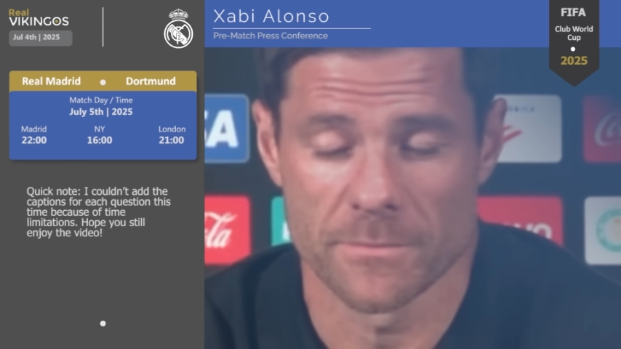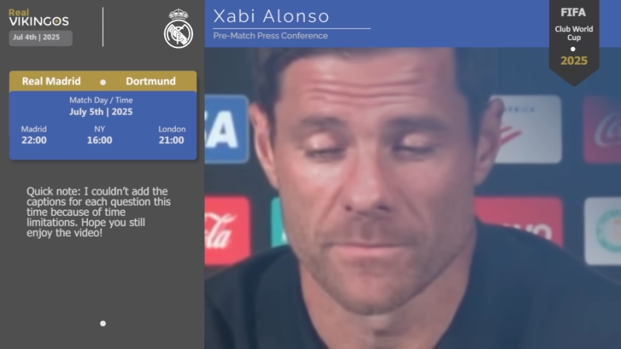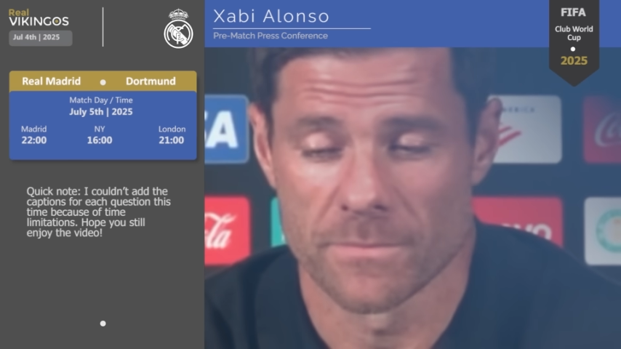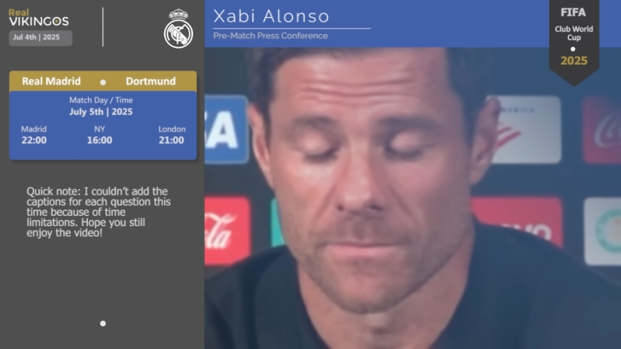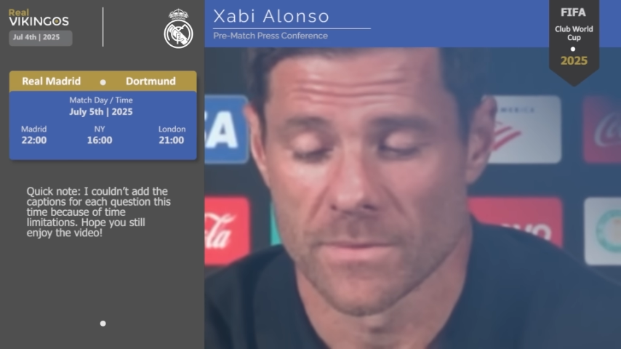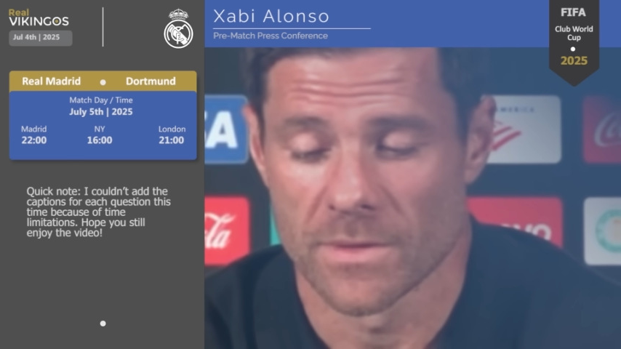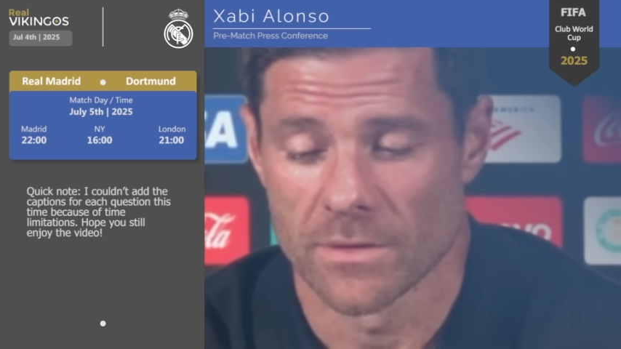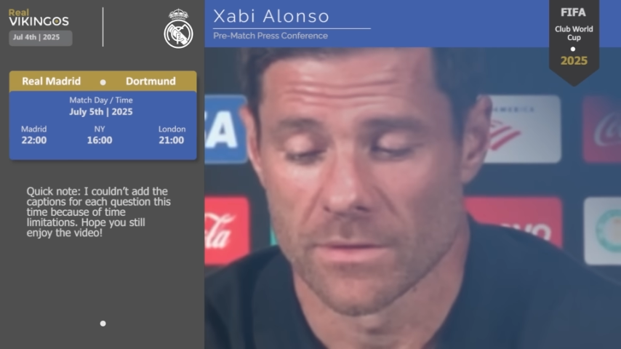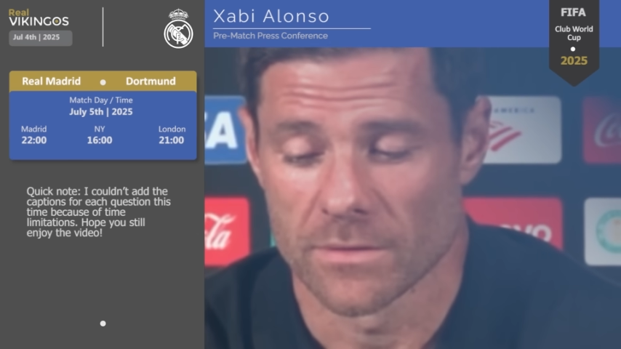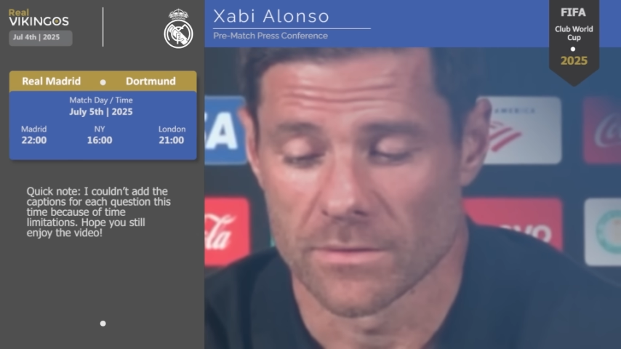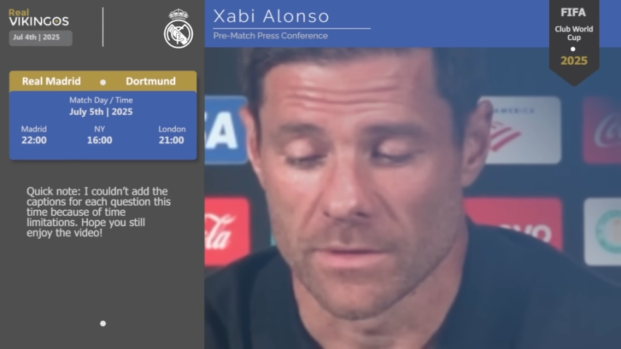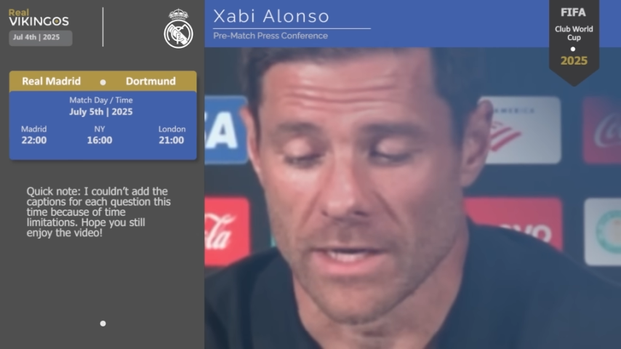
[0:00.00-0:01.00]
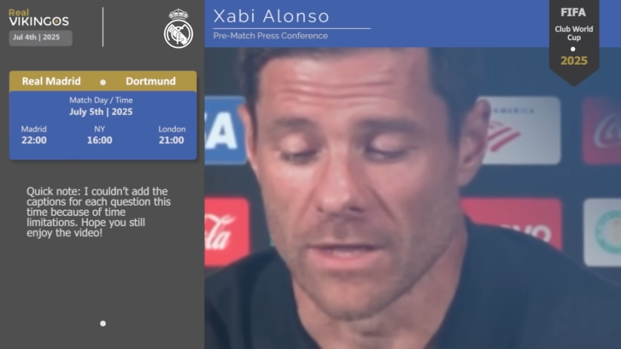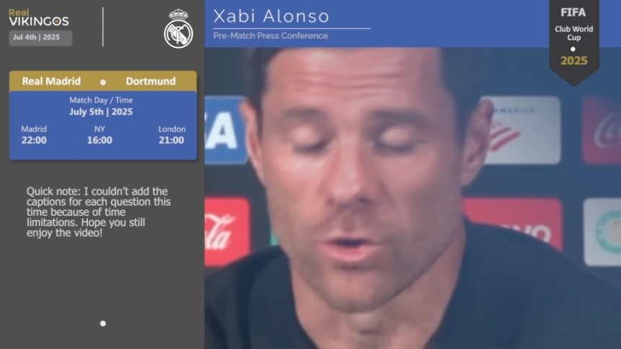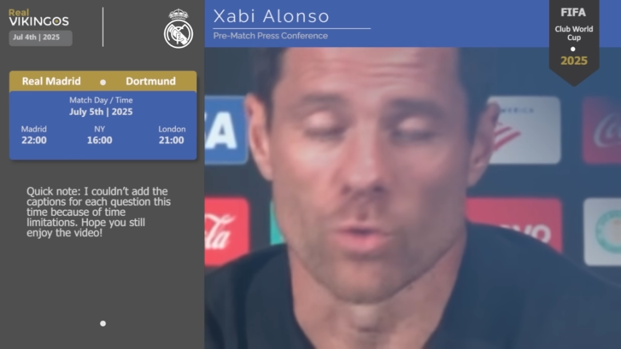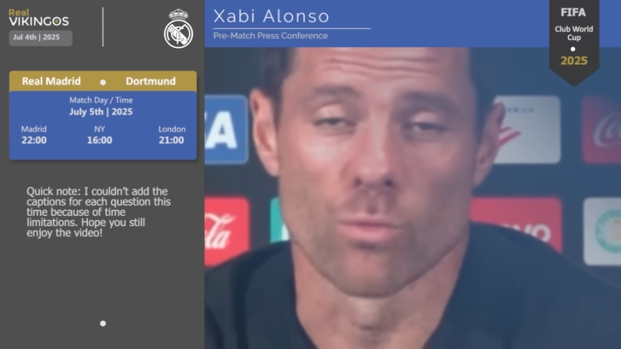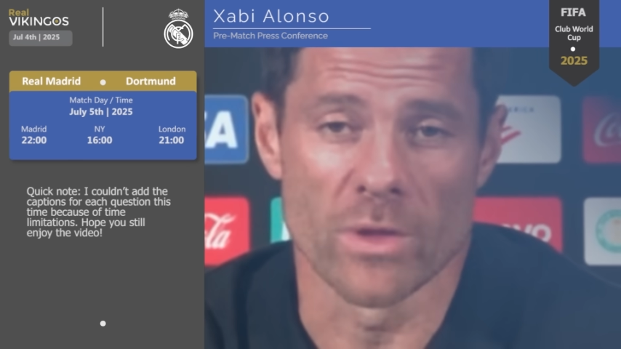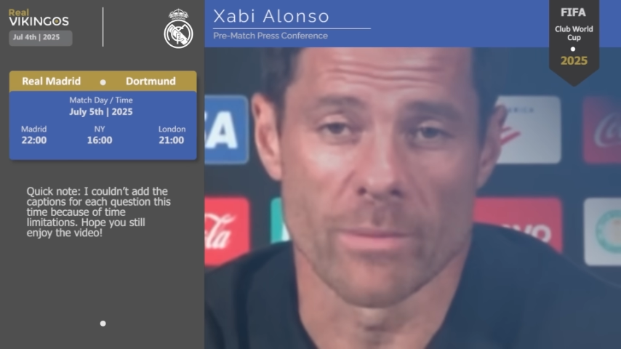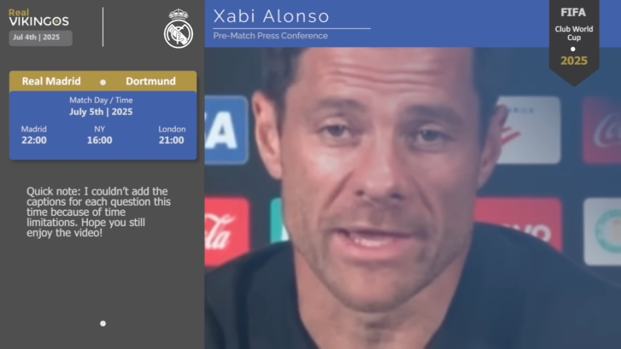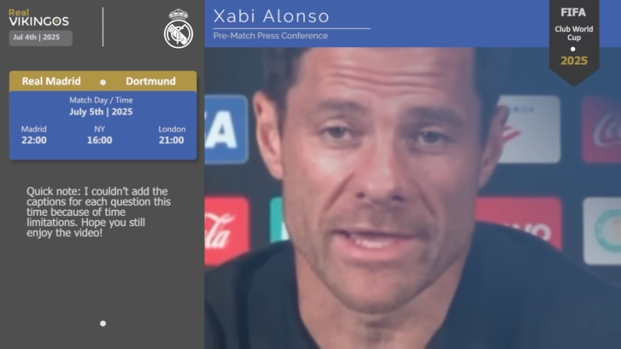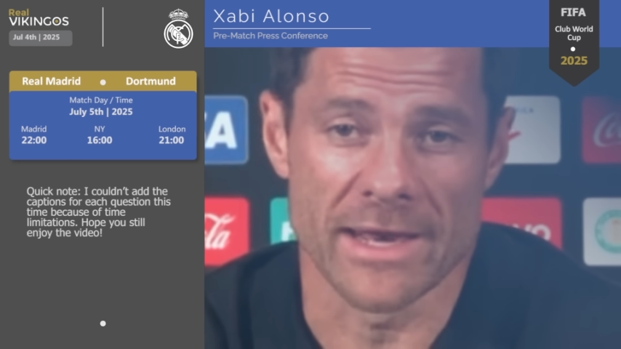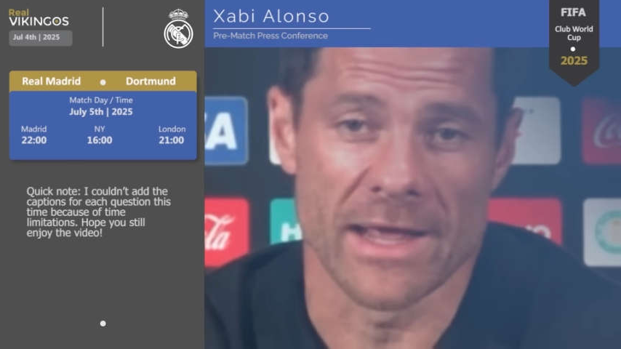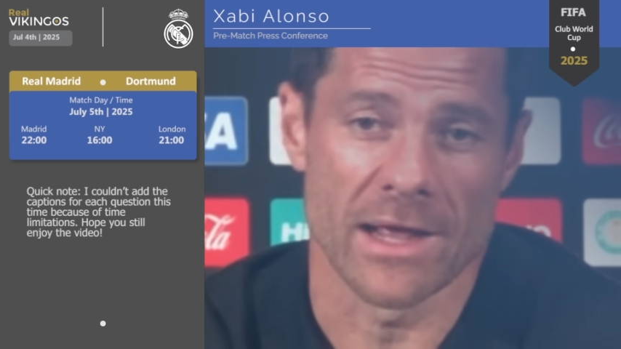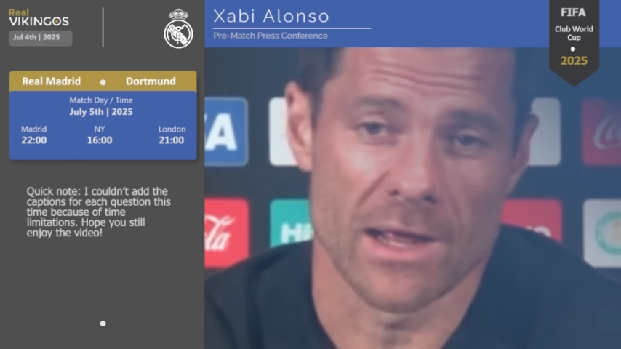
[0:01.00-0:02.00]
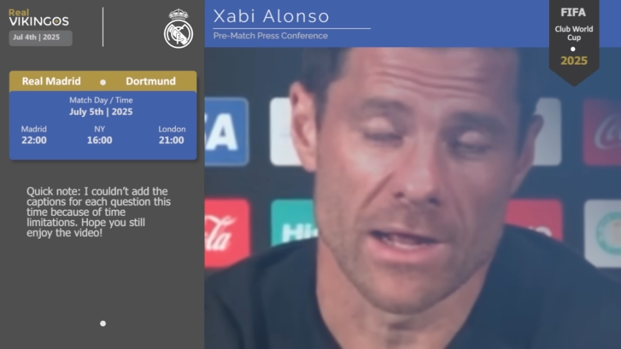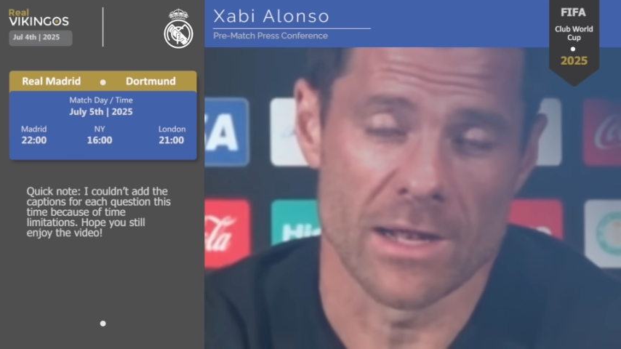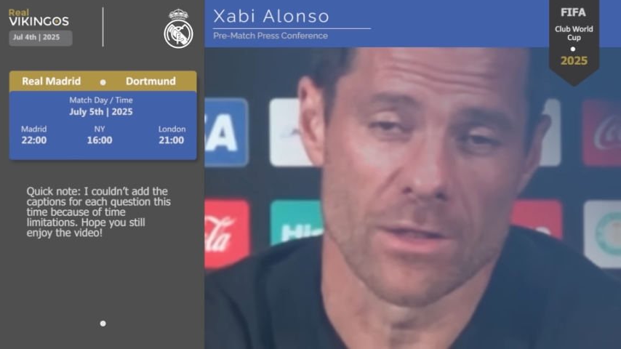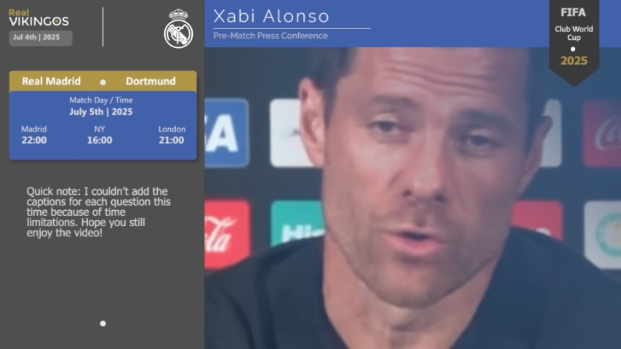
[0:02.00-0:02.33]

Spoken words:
But I think tomorrow's